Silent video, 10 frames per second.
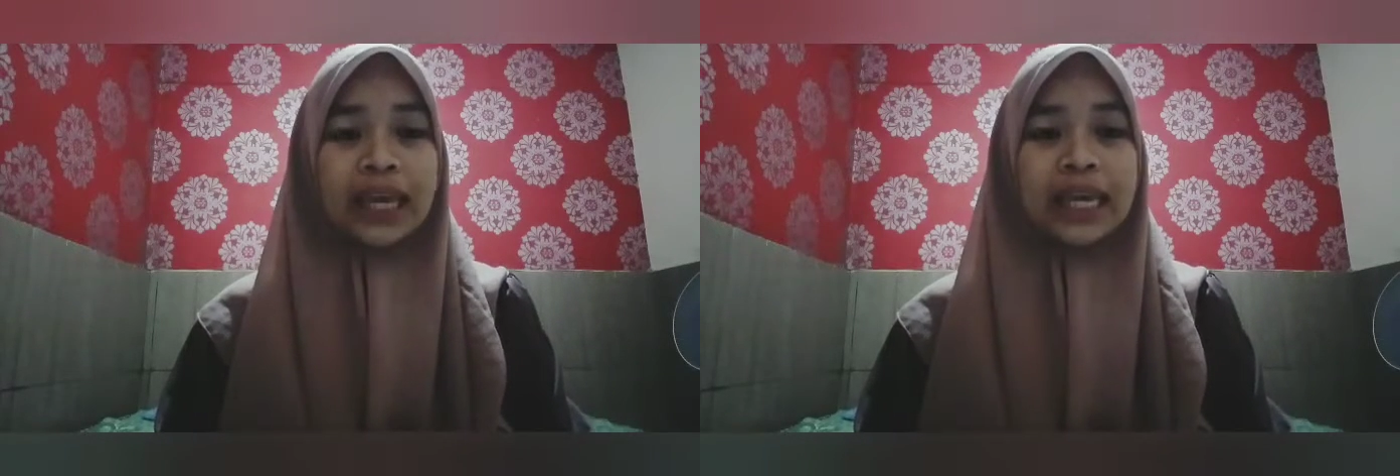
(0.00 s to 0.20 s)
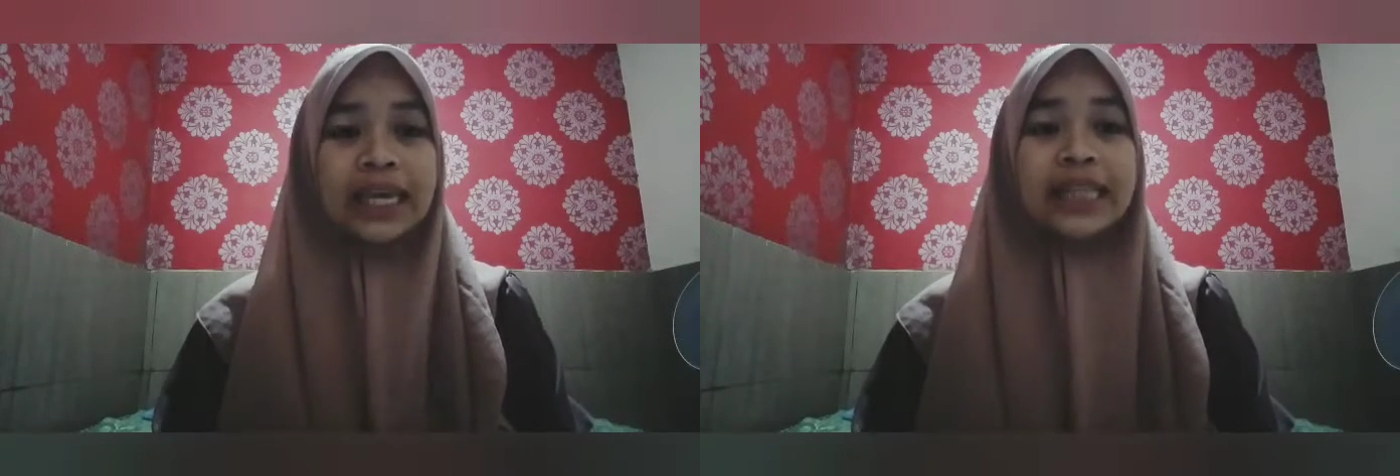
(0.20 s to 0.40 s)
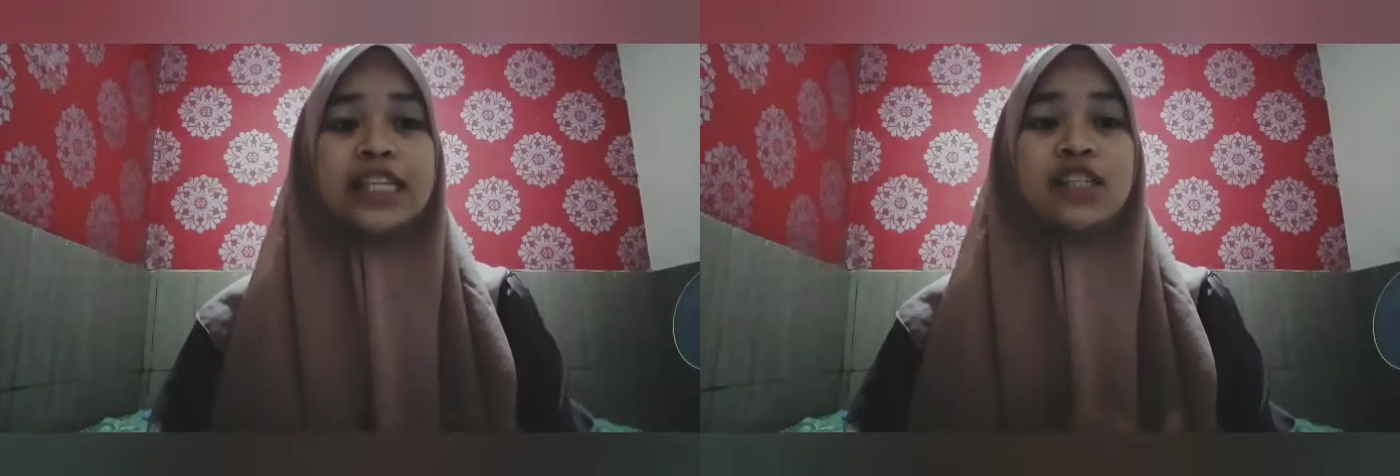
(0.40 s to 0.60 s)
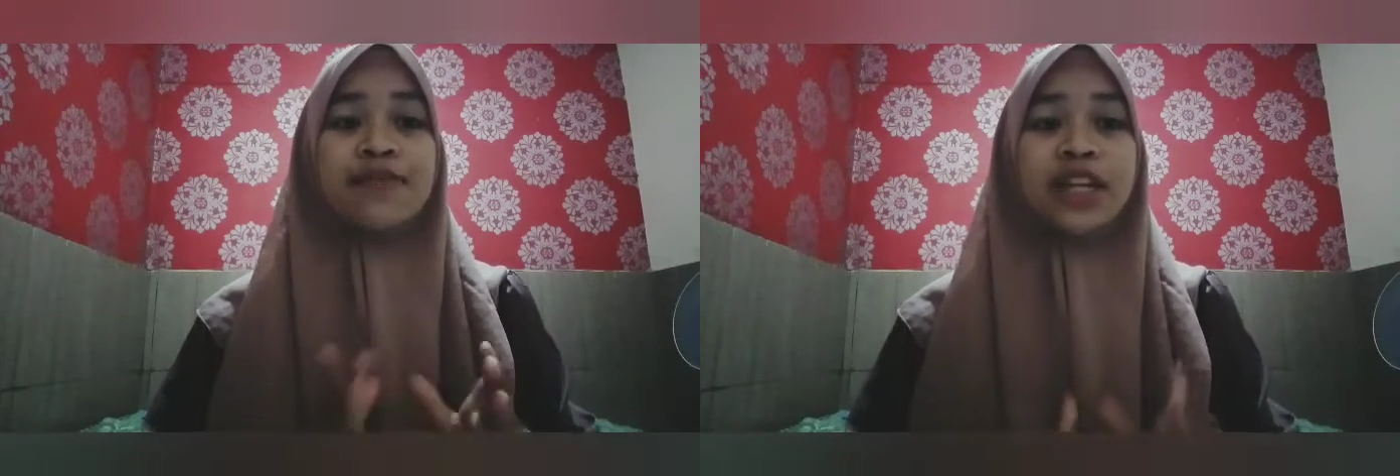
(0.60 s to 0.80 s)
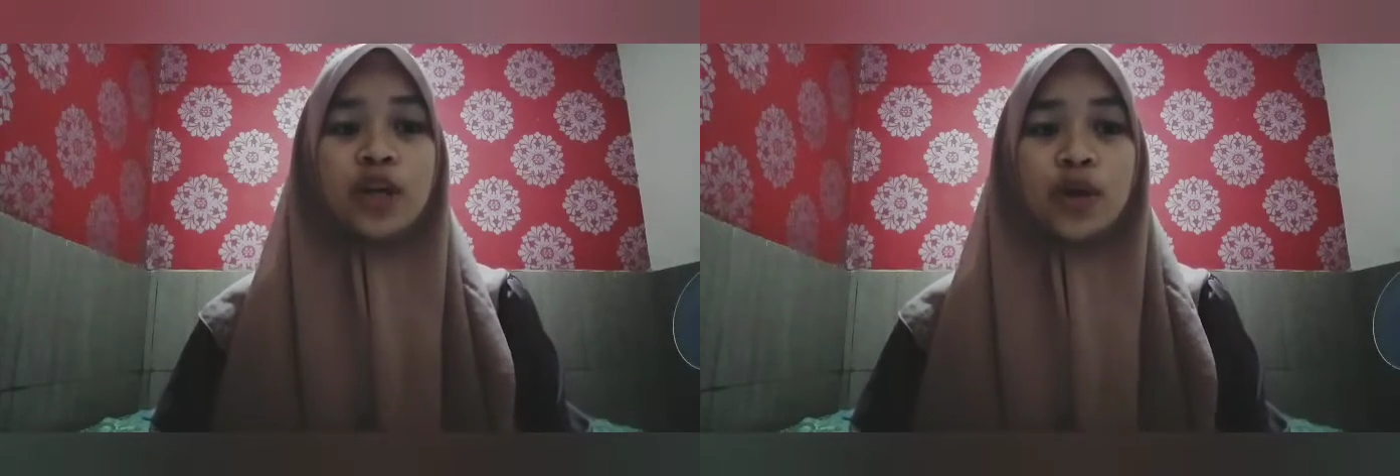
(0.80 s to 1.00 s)
In this
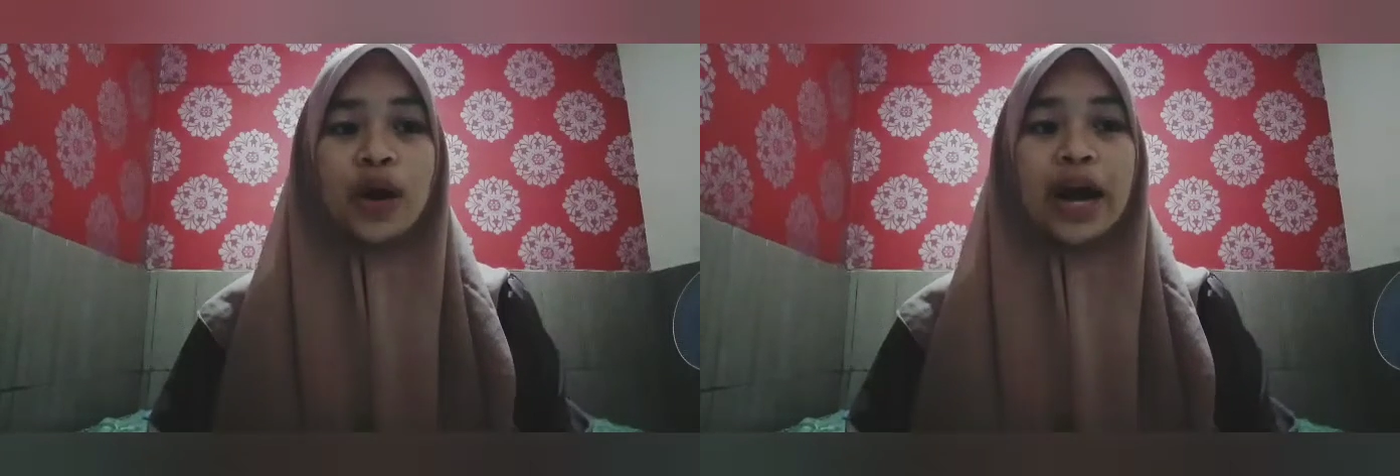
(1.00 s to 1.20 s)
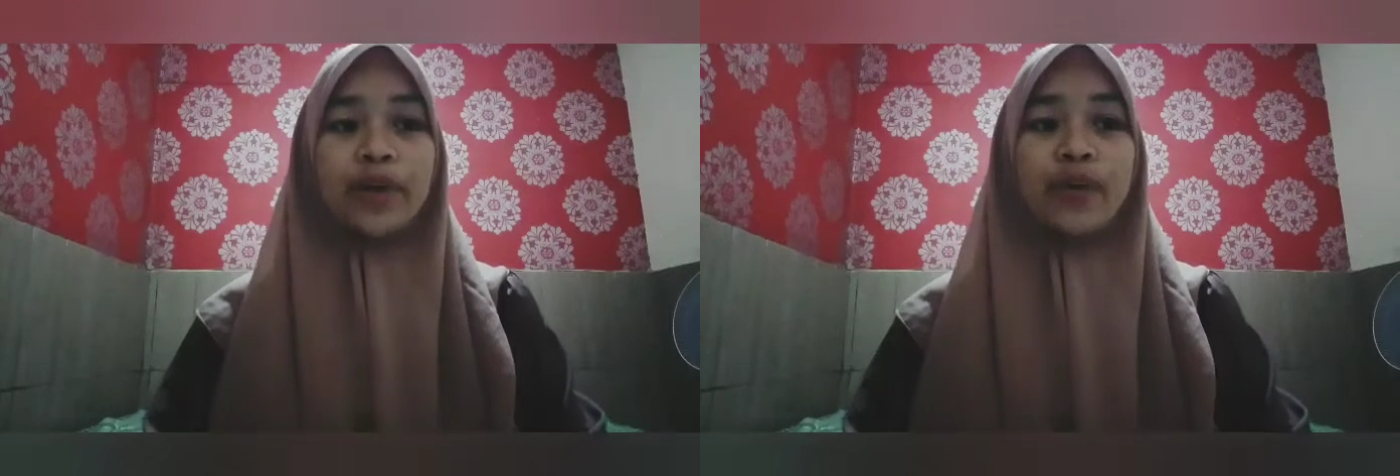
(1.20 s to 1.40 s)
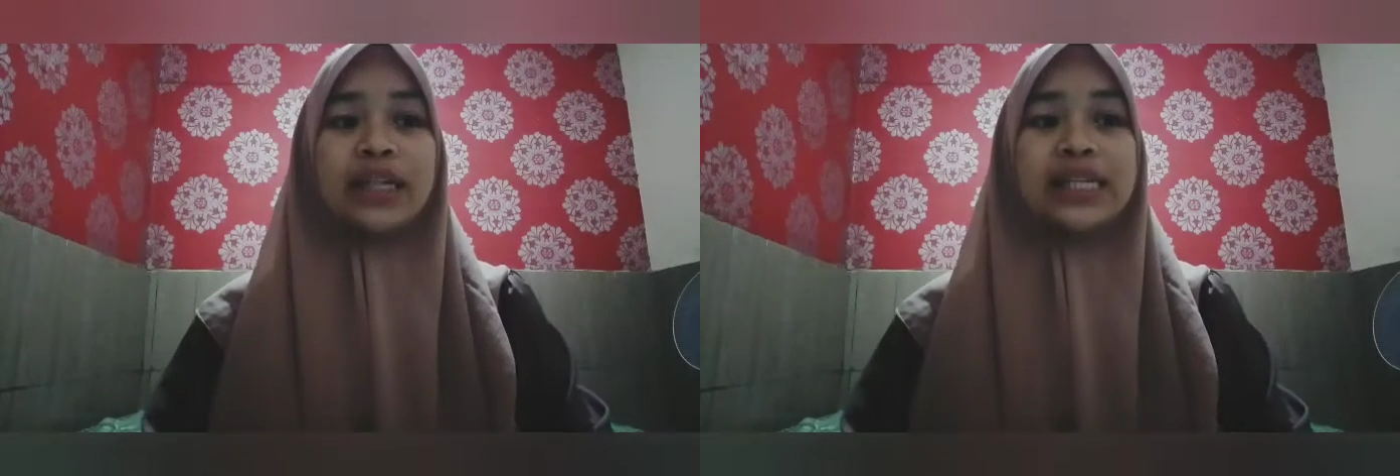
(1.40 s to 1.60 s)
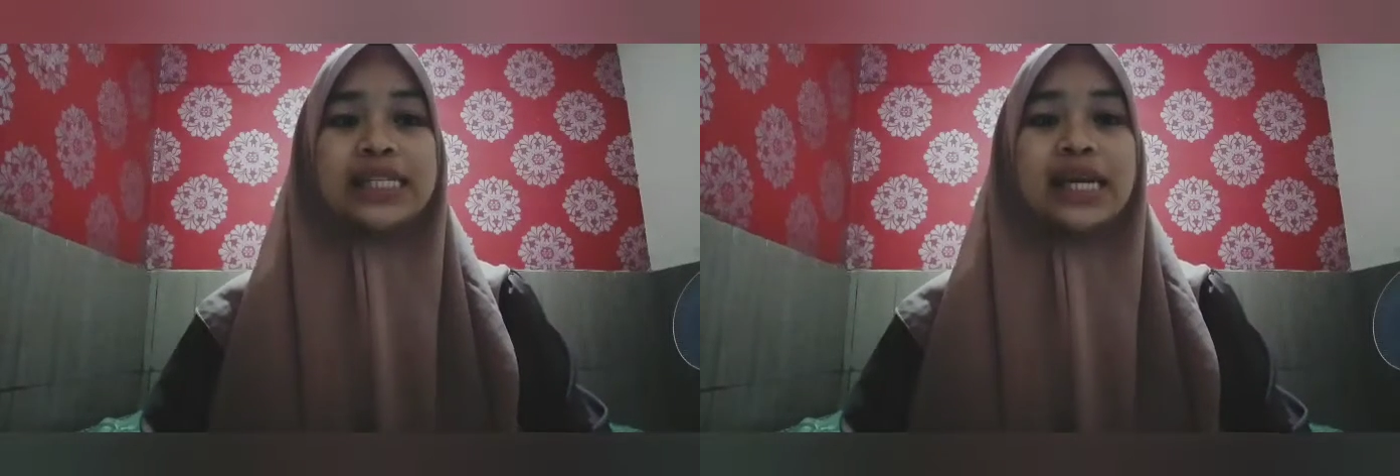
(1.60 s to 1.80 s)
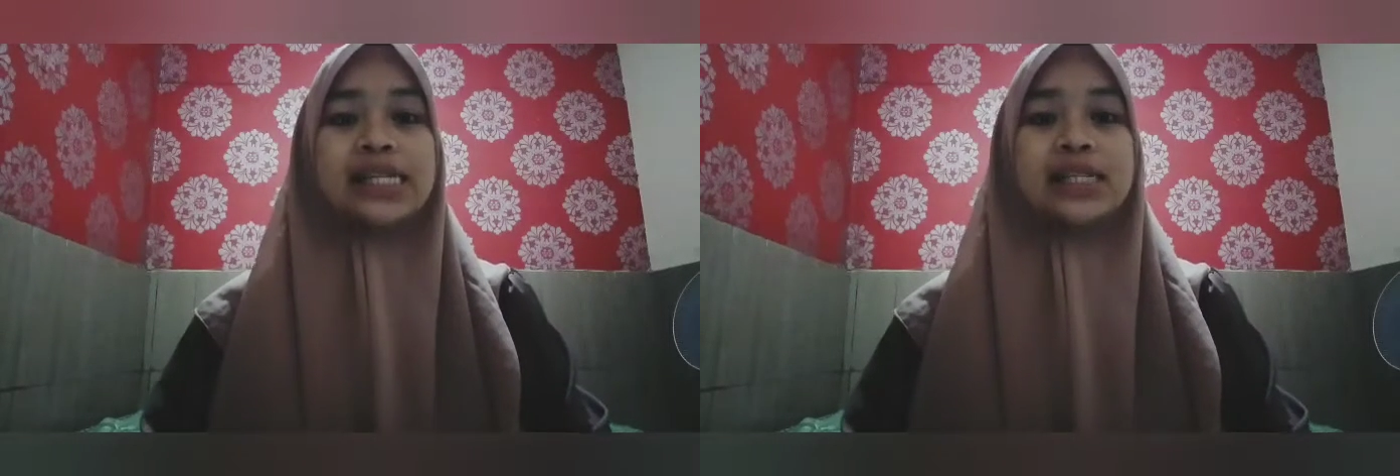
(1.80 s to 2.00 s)
video, I will
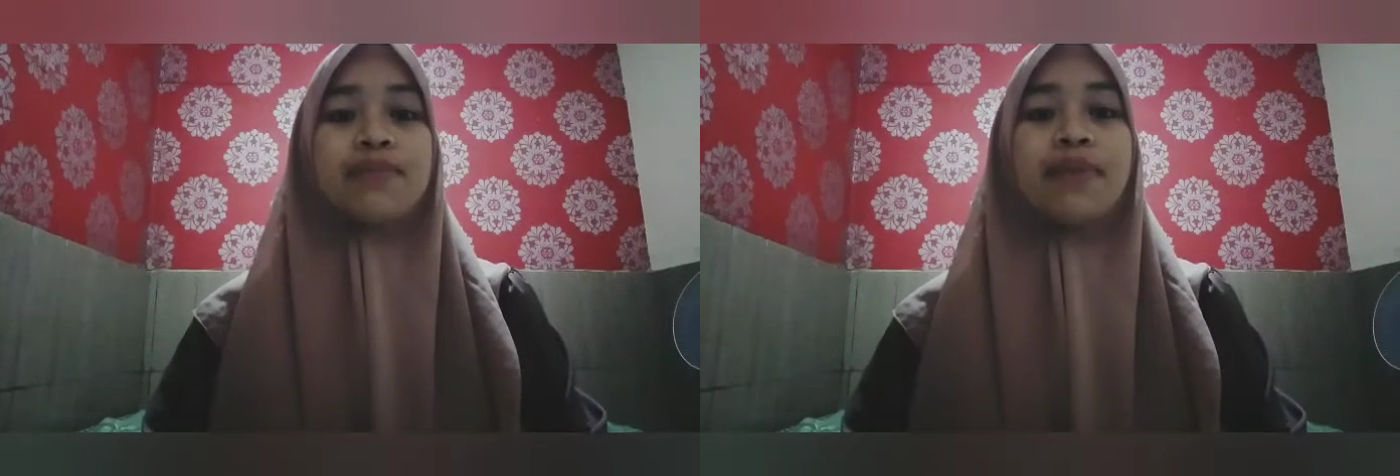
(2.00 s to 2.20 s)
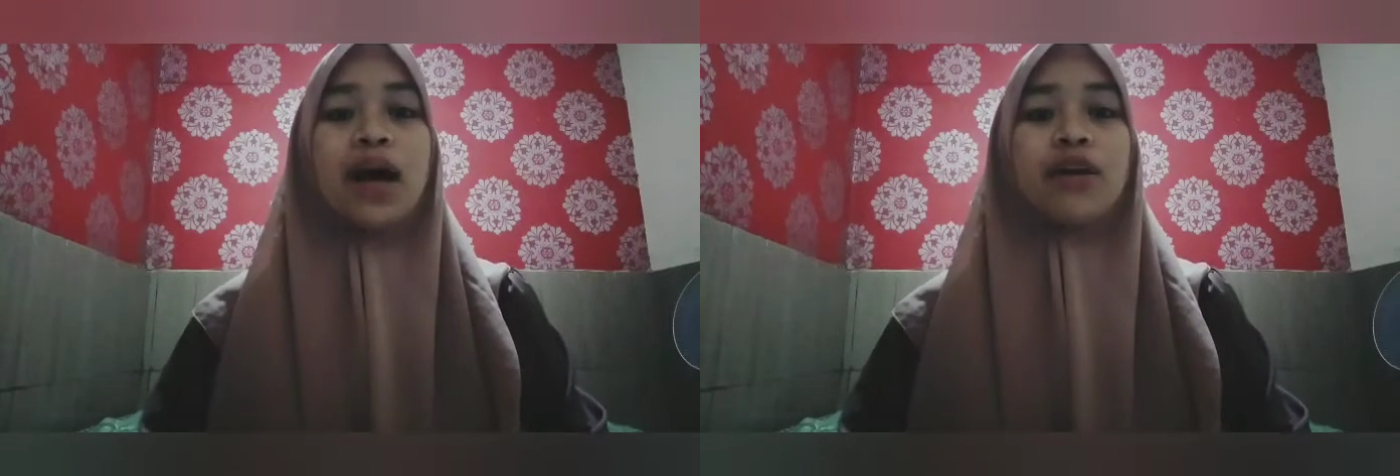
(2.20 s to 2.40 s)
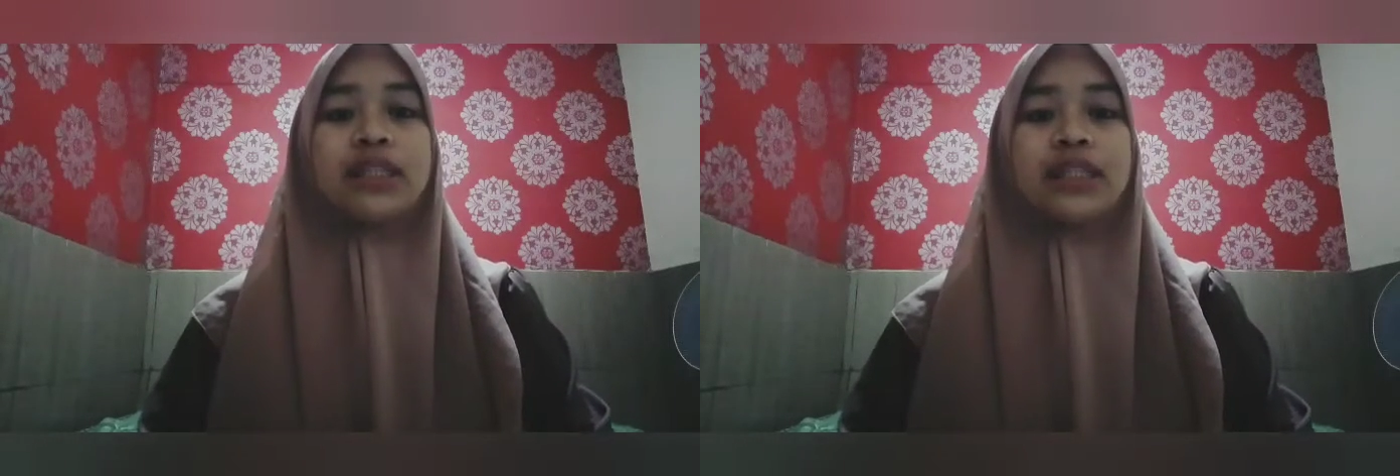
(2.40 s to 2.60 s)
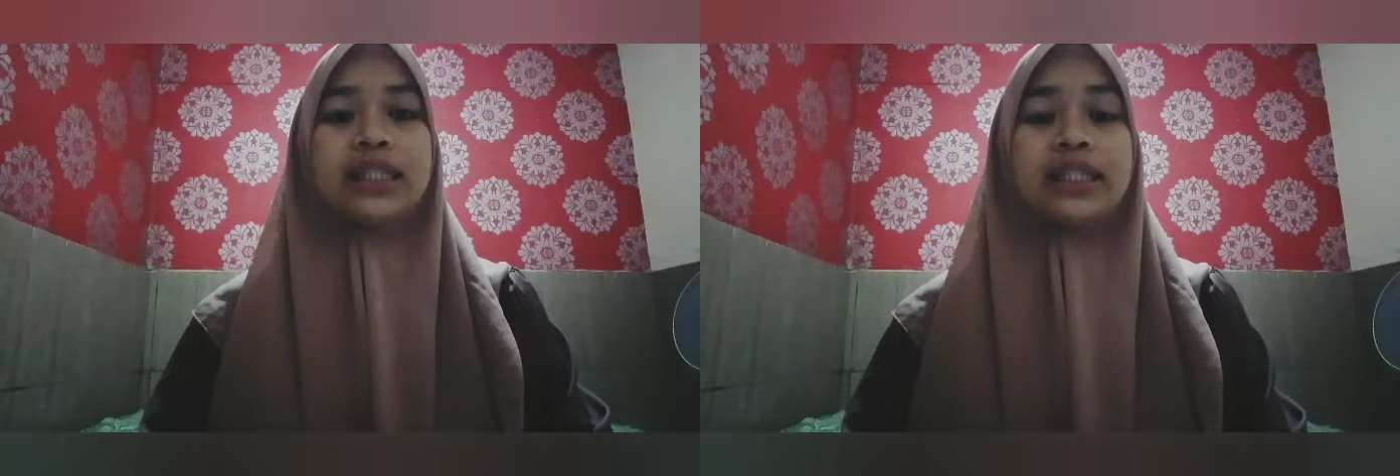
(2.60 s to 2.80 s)
discuss about